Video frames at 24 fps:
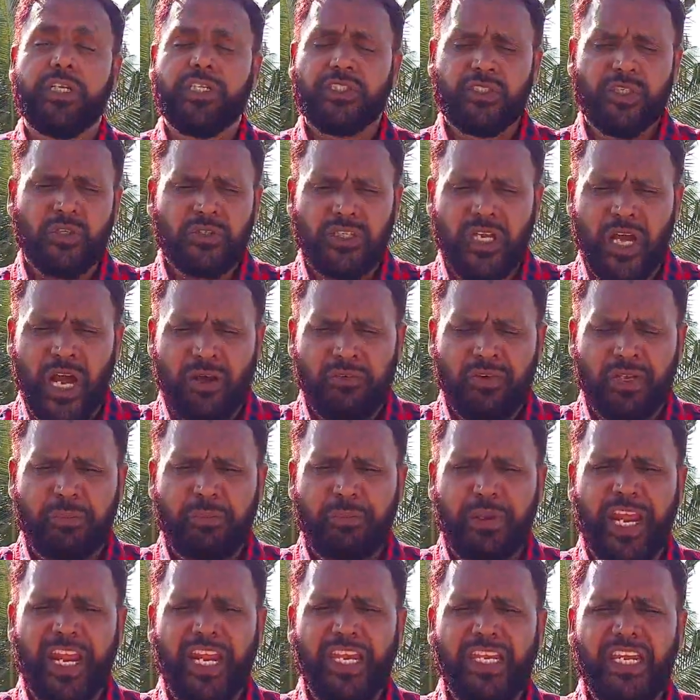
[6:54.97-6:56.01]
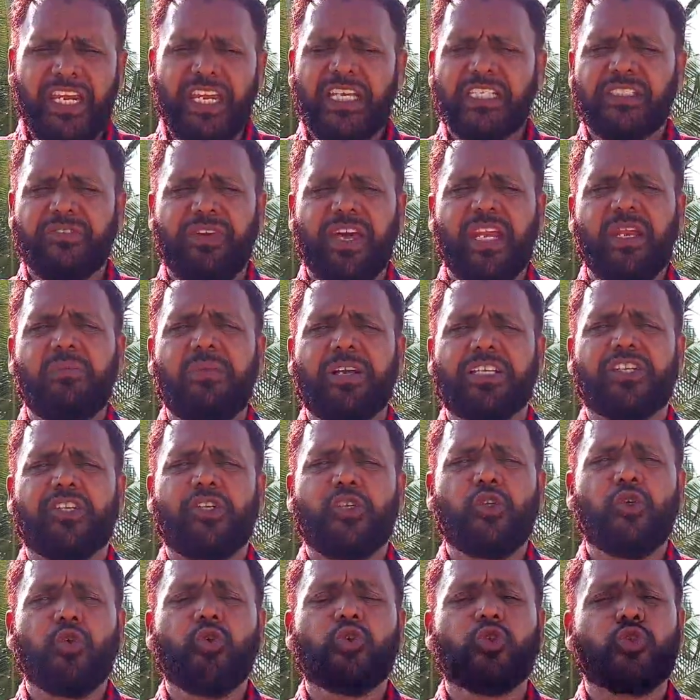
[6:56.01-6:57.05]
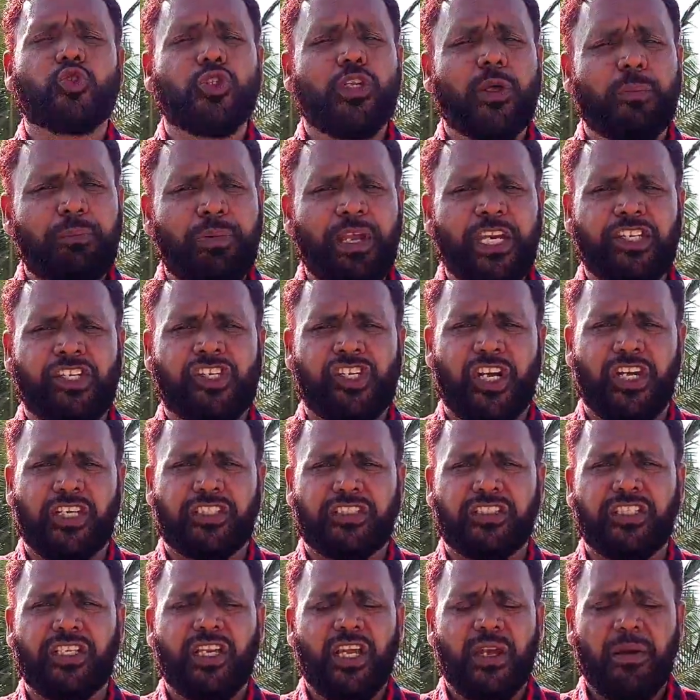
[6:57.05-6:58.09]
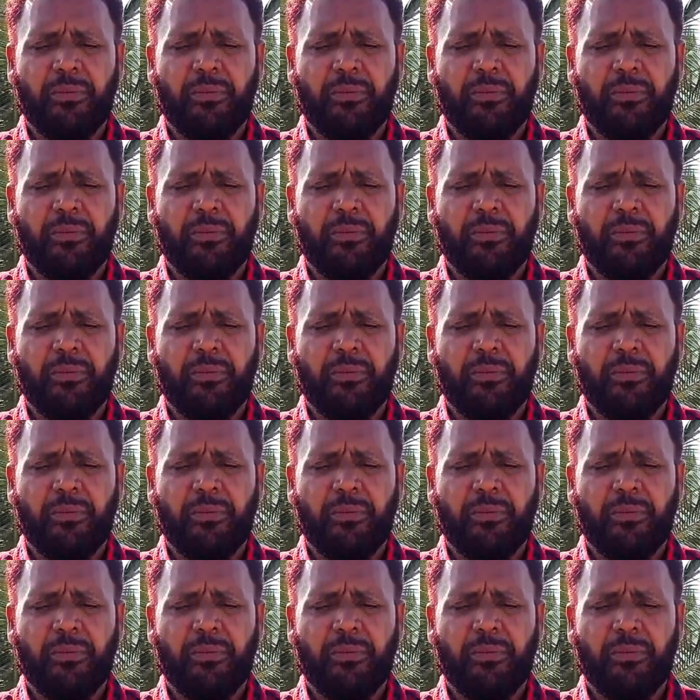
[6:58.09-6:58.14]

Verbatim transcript: So our brain is very much used to the pictures,